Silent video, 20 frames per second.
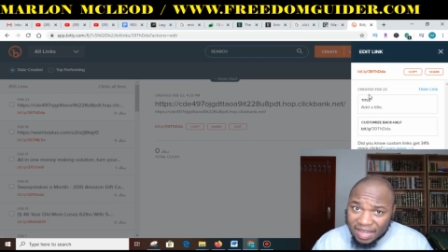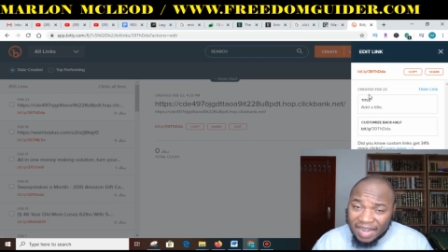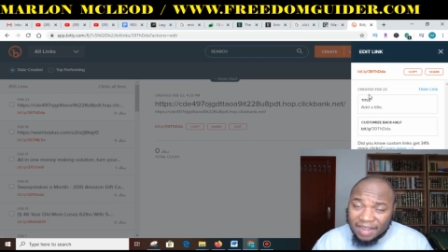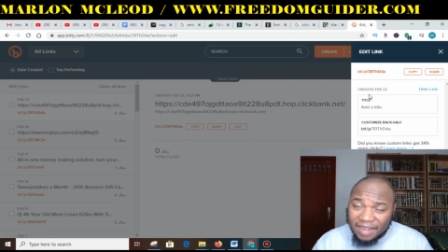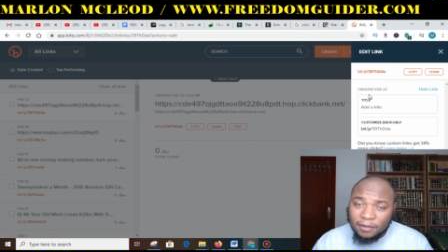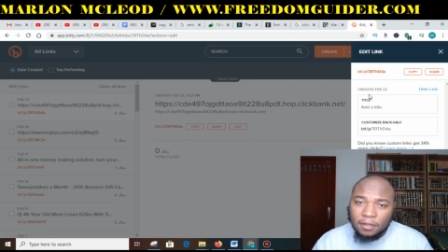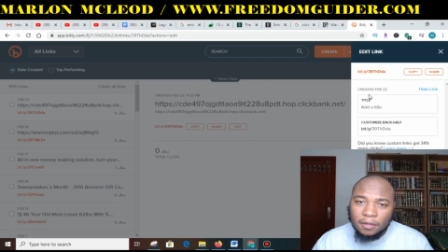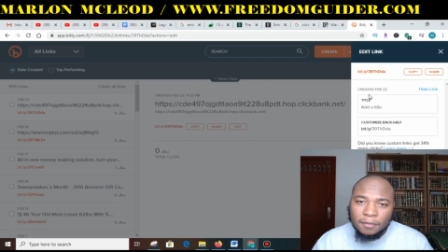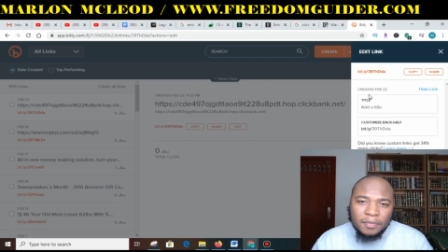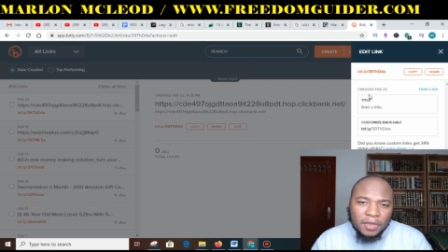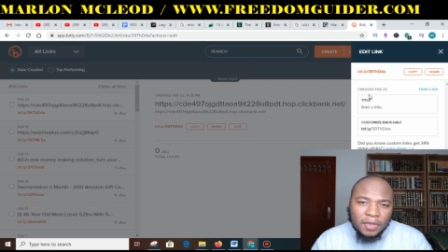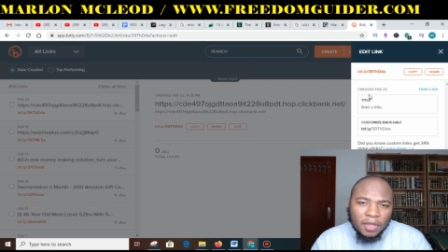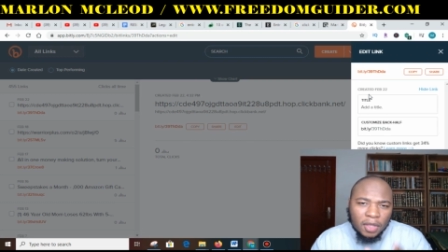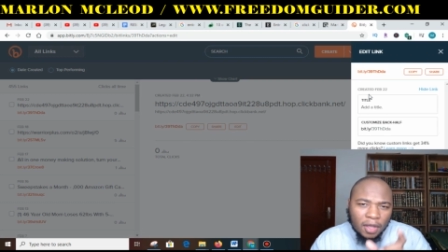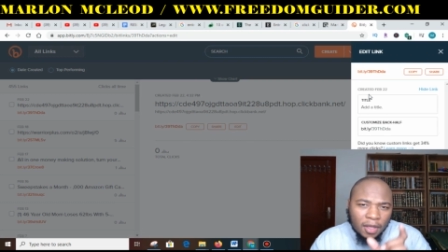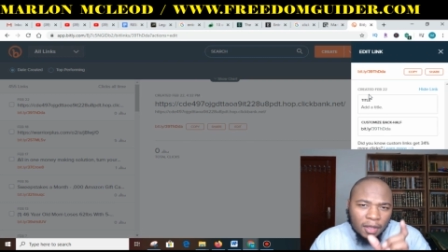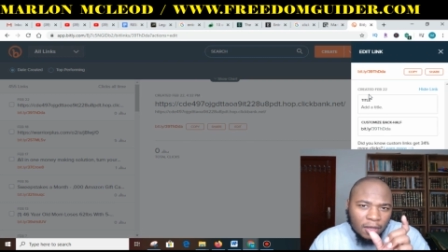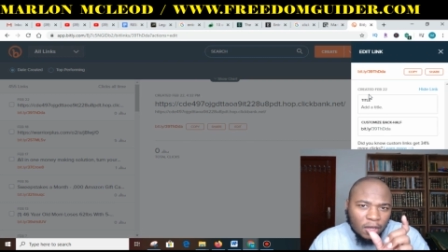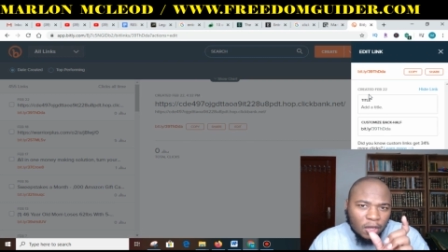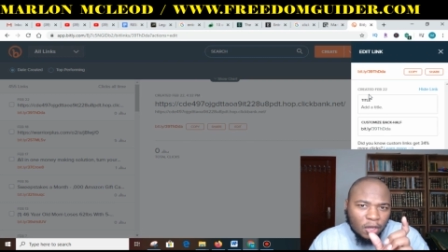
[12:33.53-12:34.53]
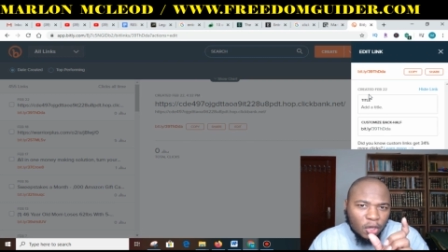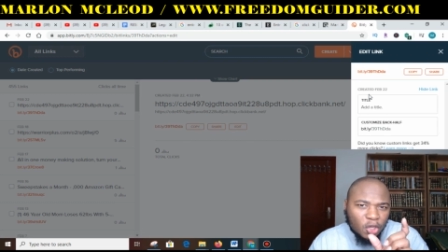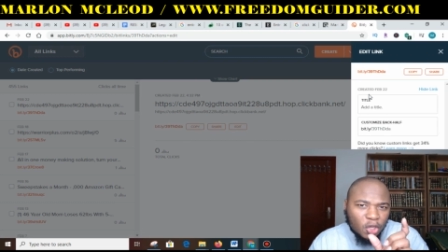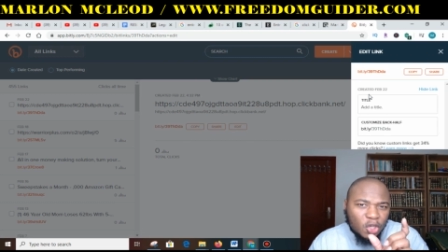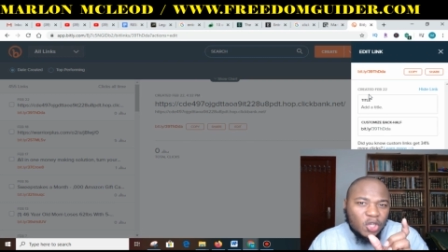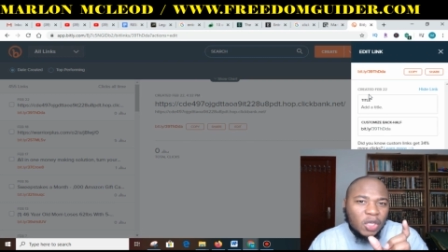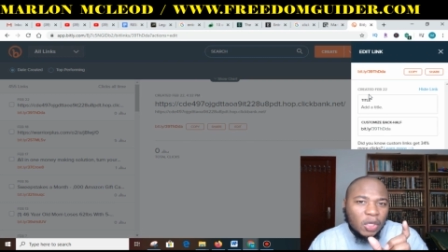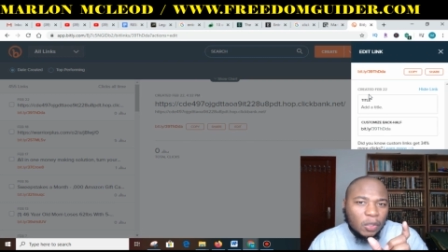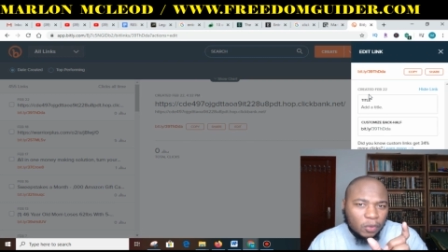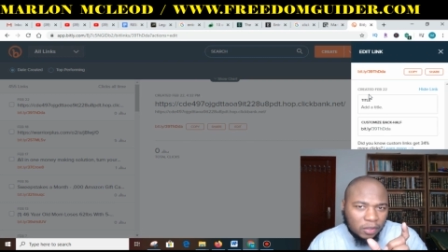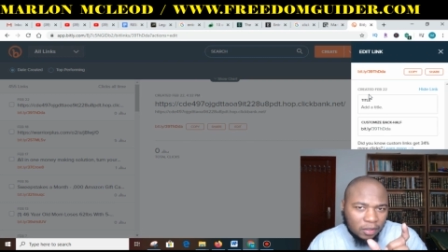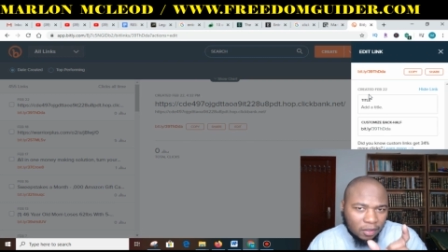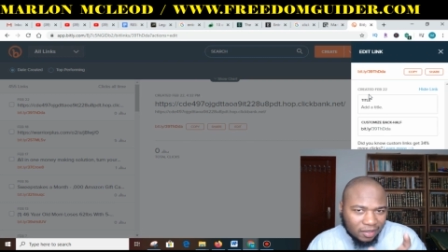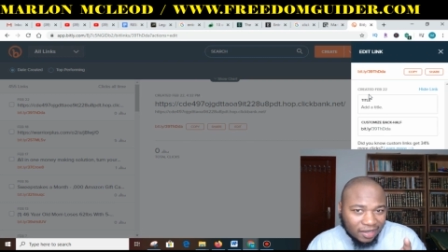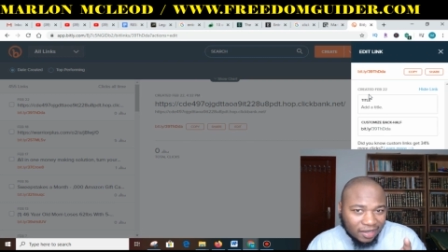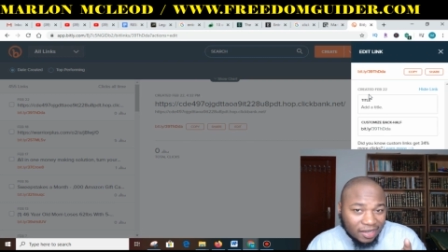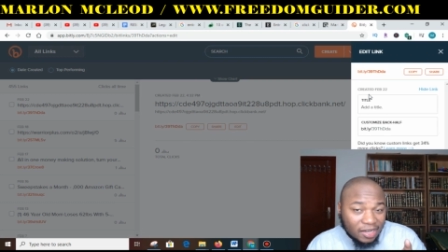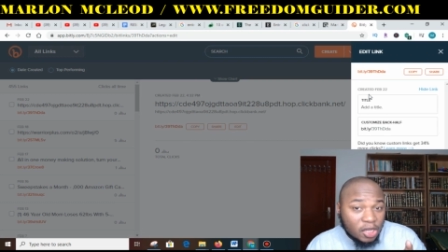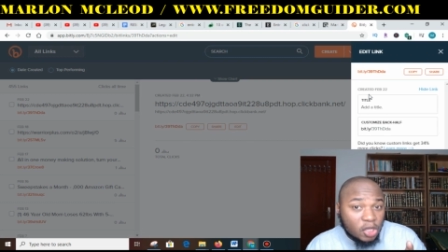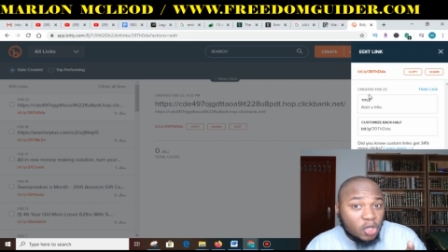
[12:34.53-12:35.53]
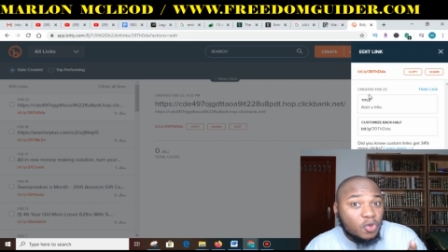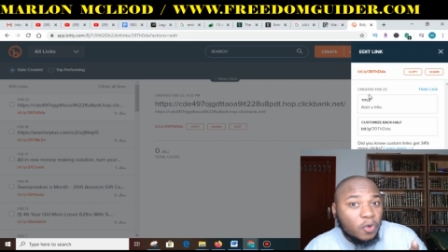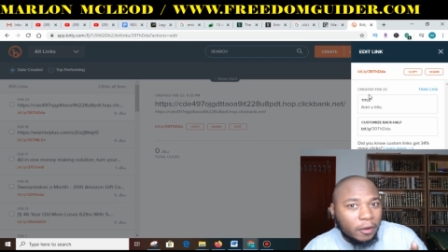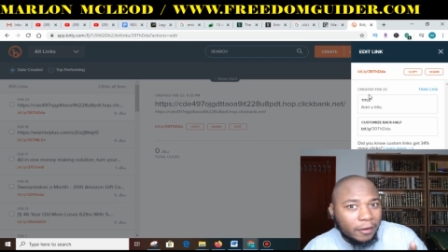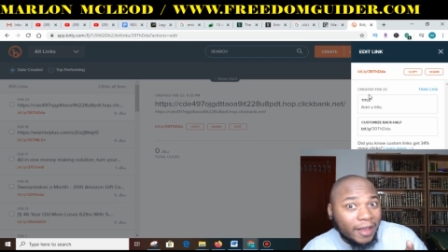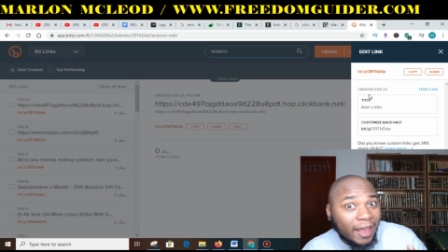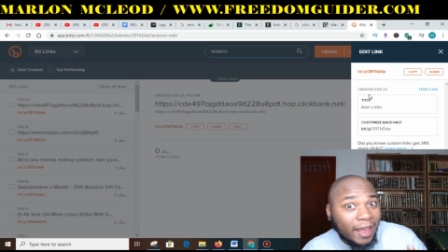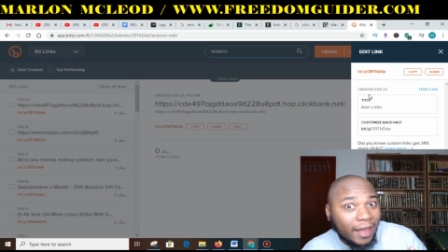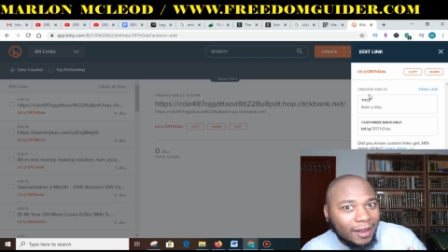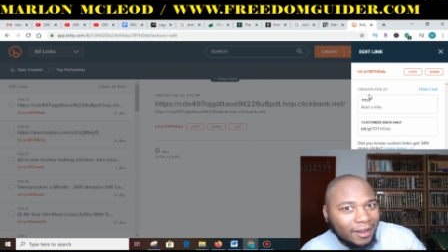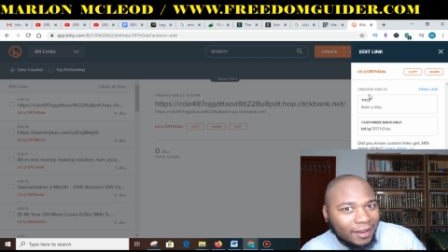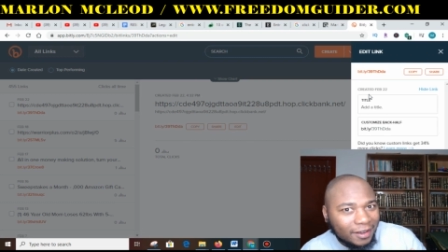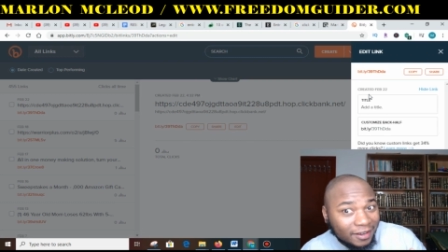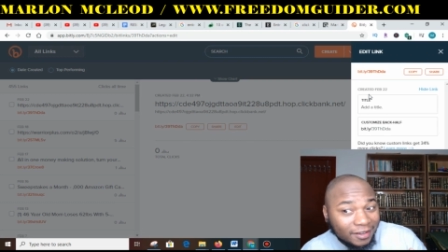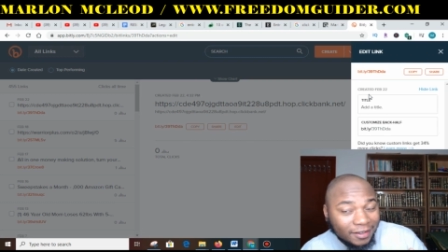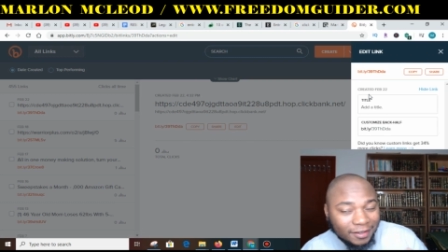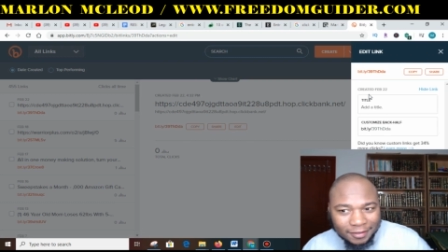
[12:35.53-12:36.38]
that cute looking URL.